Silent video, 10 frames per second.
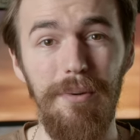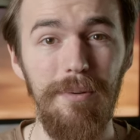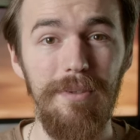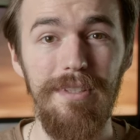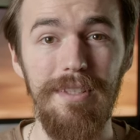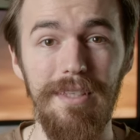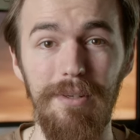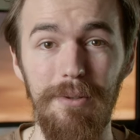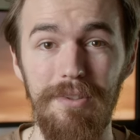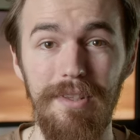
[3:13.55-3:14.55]
only
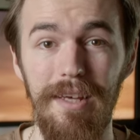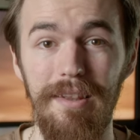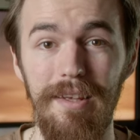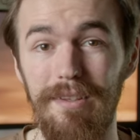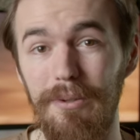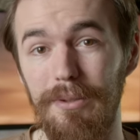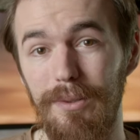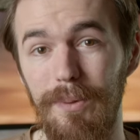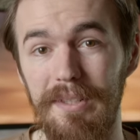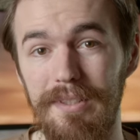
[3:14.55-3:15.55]
yellow set that looked
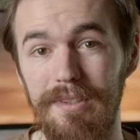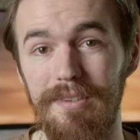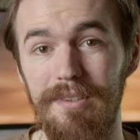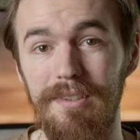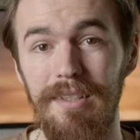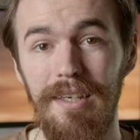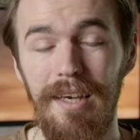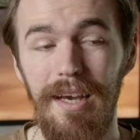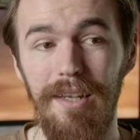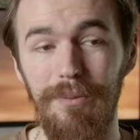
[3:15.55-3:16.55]
quite decent
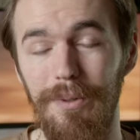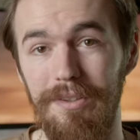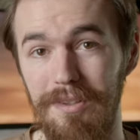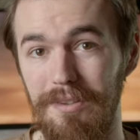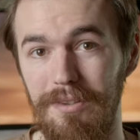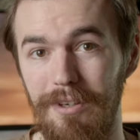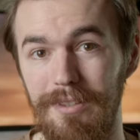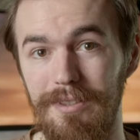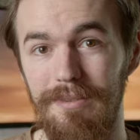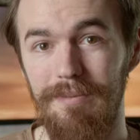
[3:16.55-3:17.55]
and was in stock.